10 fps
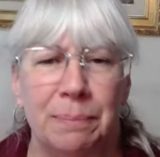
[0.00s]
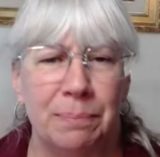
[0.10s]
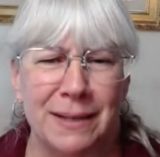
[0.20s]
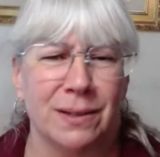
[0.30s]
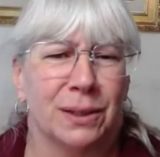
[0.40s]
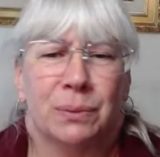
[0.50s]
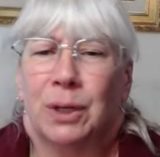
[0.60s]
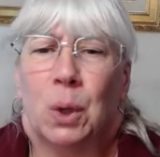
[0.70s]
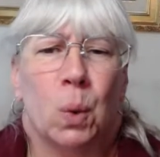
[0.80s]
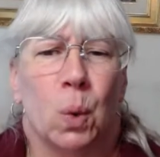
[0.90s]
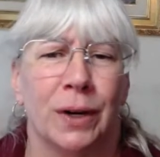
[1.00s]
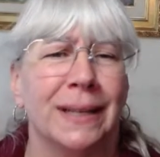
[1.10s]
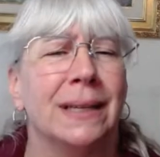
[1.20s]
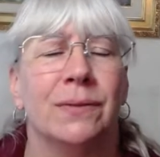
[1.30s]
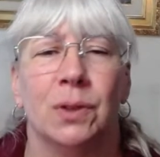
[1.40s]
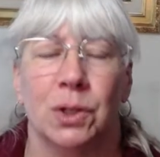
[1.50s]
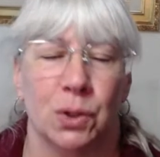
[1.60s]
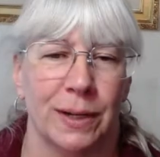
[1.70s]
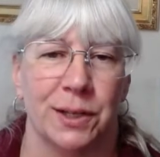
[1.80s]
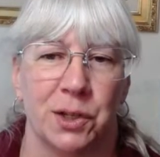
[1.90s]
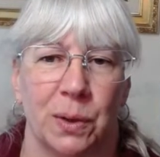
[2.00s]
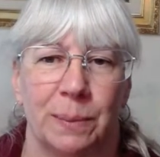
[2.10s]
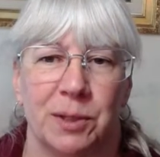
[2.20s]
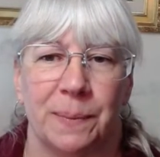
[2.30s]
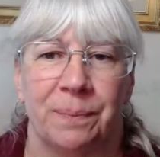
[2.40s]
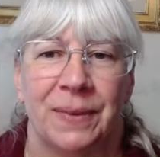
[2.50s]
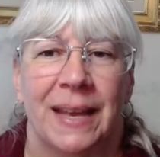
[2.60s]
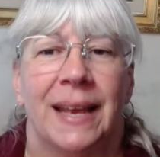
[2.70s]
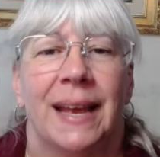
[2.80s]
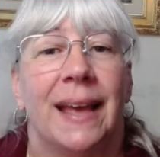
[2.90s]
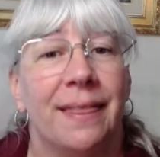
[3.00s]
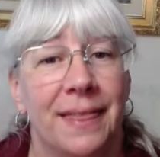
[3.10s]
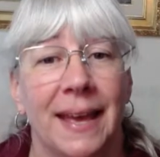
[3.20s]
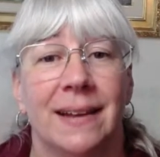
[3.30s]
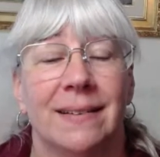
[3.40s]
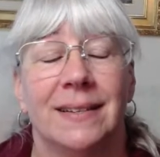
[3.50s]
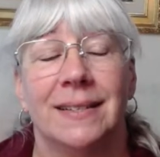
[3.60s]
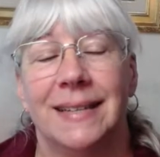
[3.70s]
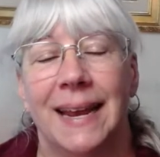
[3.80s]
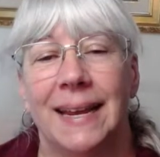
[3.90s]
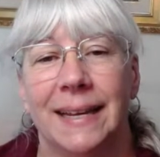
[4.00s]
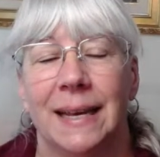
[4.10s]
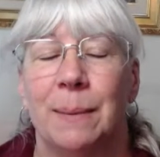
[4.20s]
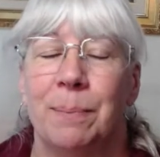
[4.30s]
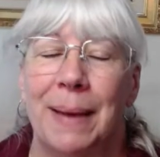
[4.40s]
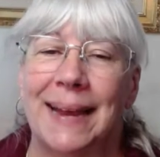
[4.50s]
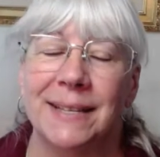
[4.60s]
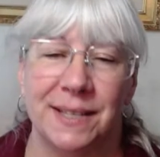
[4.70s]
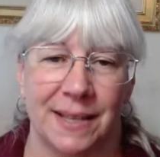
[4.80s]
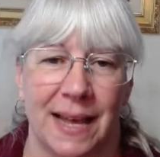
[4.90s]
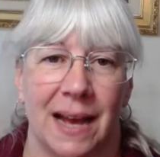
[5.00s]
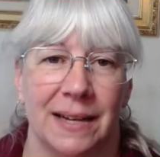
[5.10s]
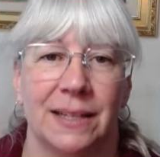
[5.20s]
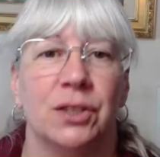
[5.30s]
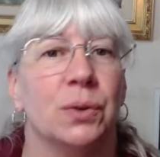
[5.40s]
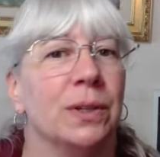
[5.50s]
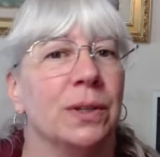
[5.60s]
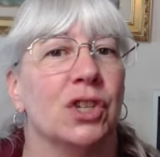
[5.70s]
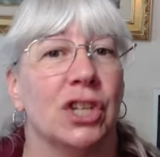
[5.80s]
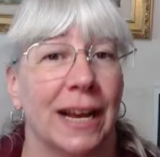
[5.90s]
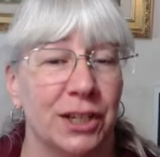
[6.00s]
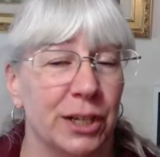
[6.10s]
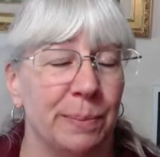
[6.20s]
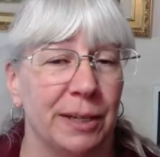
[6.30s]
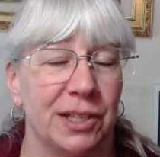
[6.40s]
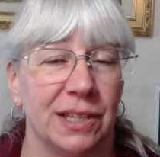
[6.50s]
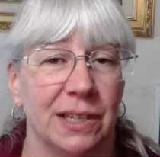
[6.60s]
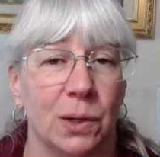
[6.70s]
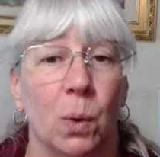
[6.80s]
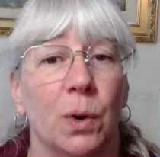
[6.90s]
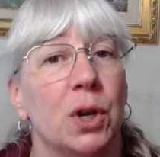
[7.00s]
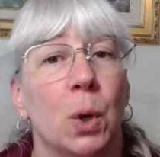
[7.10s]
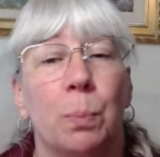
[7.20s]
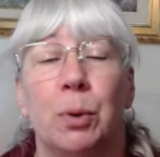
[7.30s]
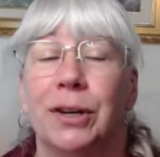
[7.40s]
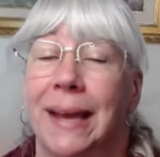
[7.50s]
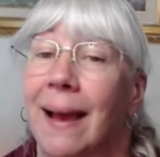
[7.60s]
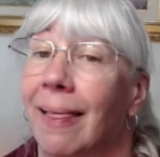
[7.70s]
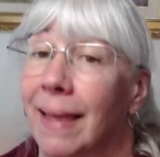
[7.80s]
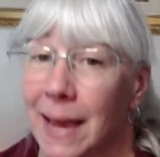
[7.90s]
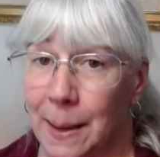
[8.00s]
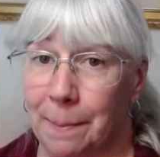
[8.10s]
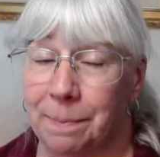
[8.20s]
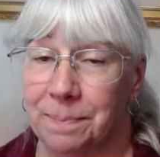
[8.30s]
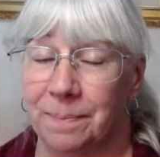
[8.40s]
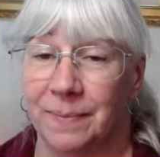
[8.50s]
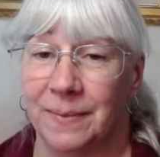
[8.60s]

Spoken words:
basically record and give you the transcript. And then take and paste that into either ChatGPT or Notebook LM